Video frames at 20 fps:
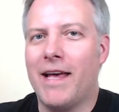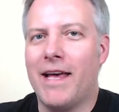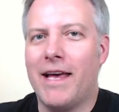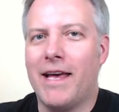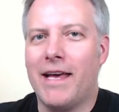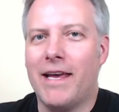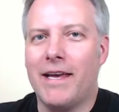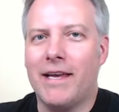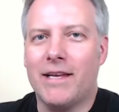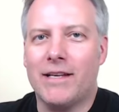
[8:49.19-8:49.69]

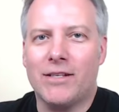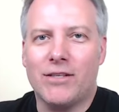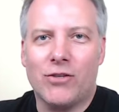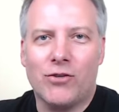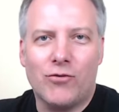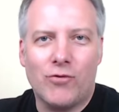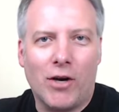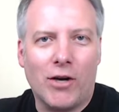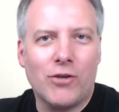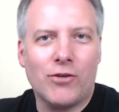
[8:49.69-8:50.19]
a
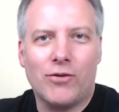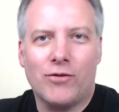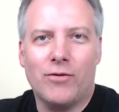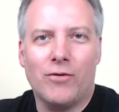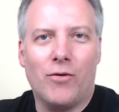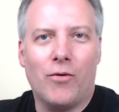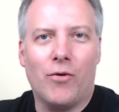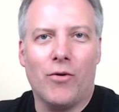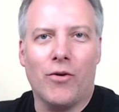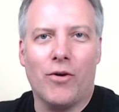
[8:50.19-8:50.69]

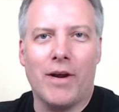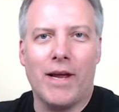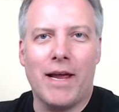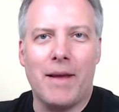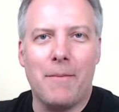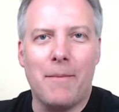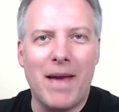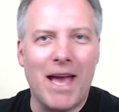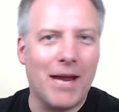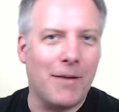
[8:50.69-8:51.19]
structure or
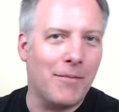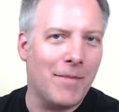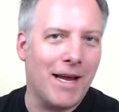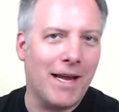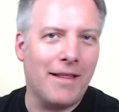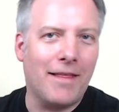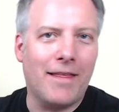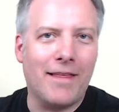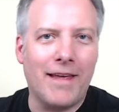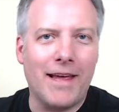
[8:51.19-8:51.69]
a
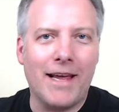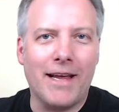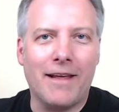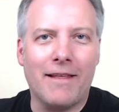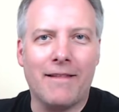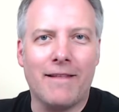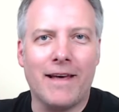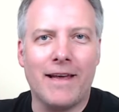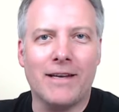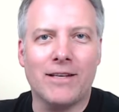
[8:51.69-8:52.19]
man-made
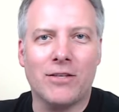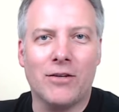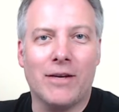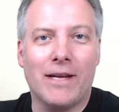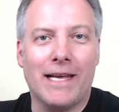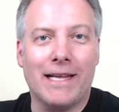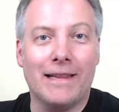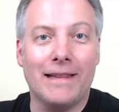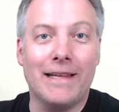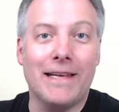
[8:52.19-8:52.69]
thing that is going
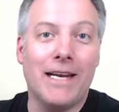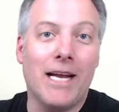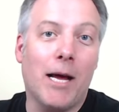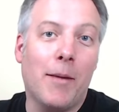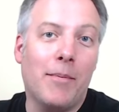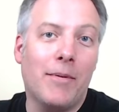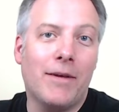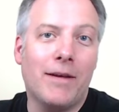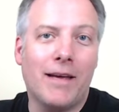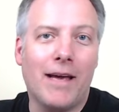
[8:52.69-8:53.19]
to get lit
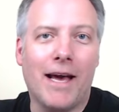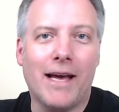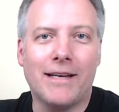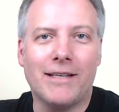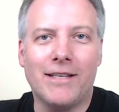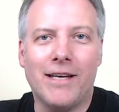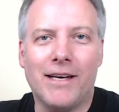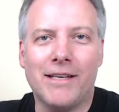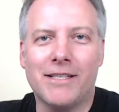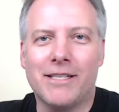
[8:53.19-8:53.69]
up
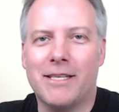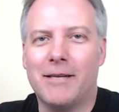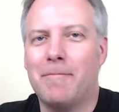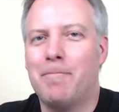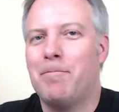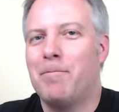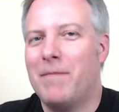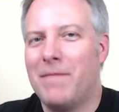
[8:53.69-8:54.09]
at dusk.